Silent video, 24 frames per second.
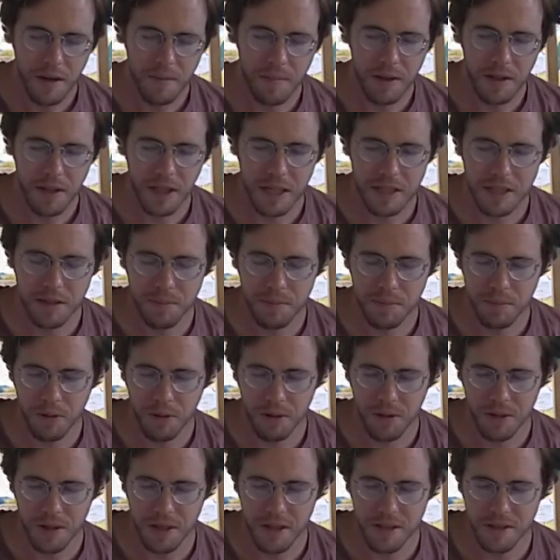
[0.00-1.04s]
And that's
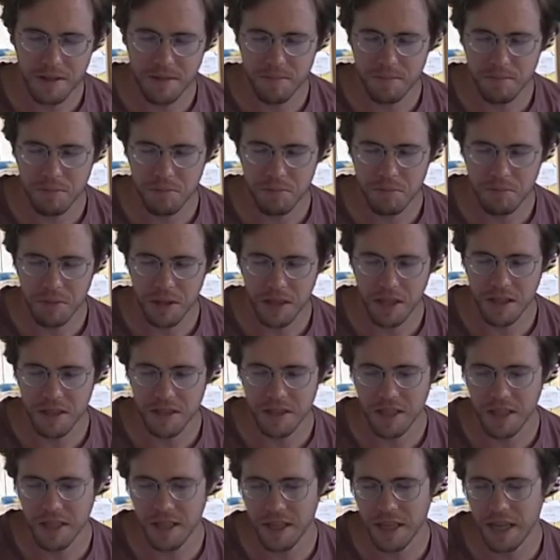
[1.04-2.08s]
important
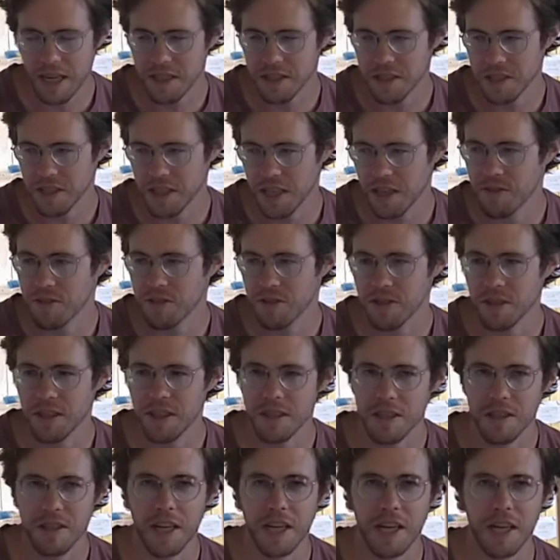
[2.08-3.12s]
because it can actually, if there
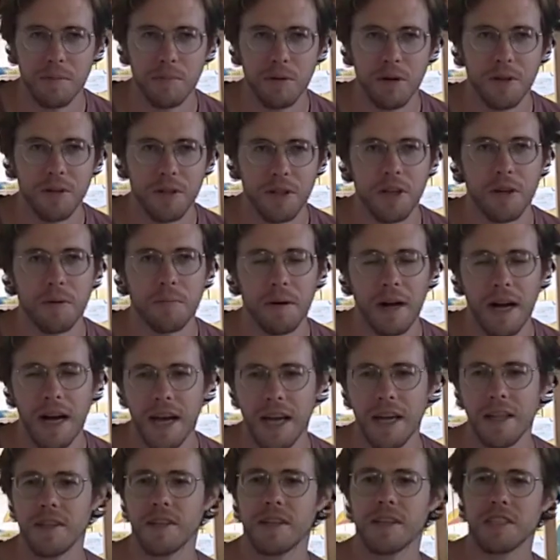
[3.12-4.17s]
is a lightning bolt
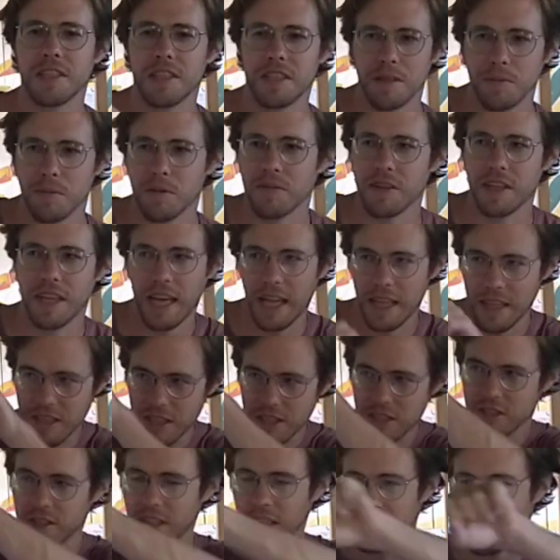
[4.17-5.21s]
nearby, that some of it kind of
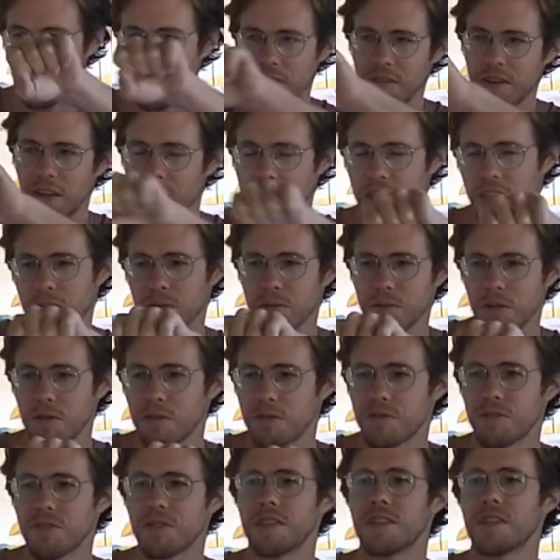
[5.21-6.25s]
strikes off onto your
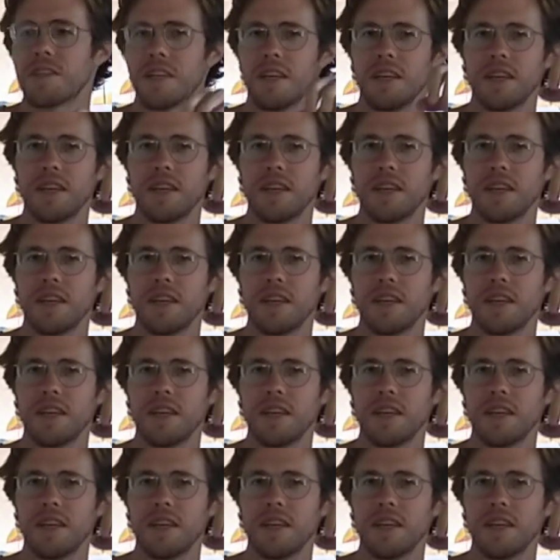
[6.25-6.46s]
roof, and